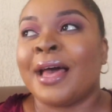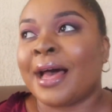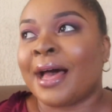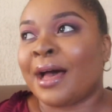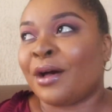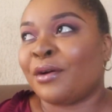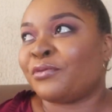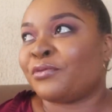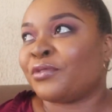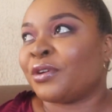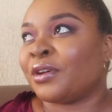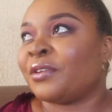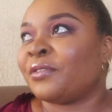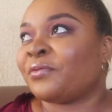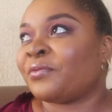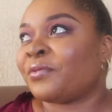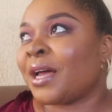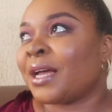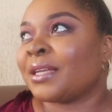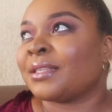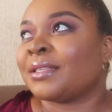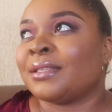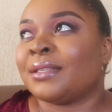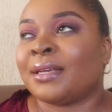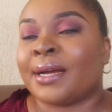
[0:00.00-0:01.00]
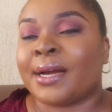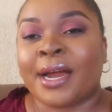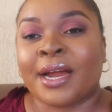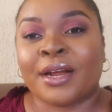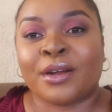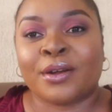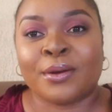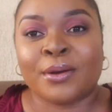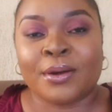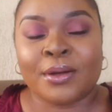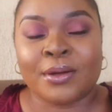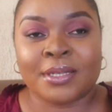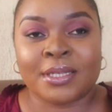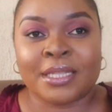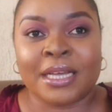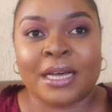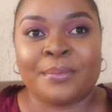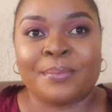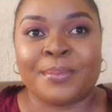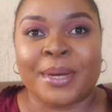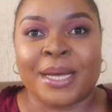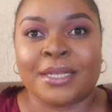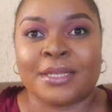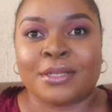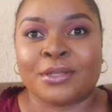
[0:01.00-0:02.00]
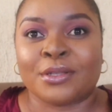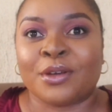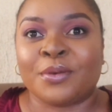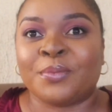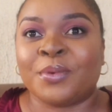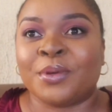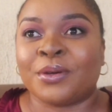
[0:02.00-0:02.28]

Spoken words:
And for the fact that I closed down my store,